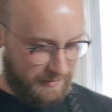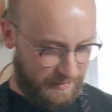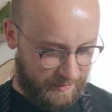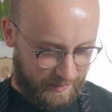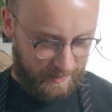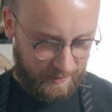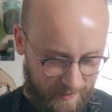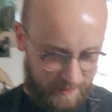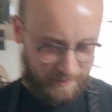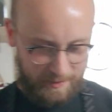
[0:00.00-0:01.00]
And
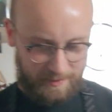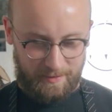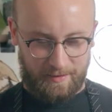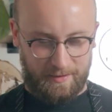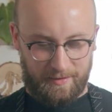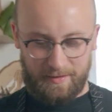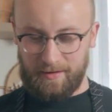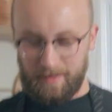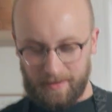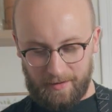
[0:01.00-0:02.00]
then
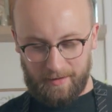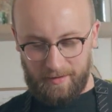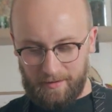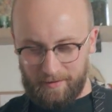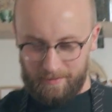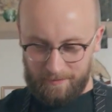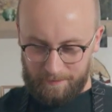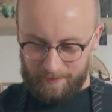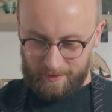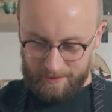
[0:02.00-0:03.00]
a good
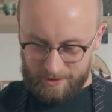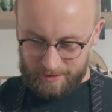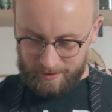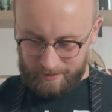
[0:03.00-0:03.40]
bunch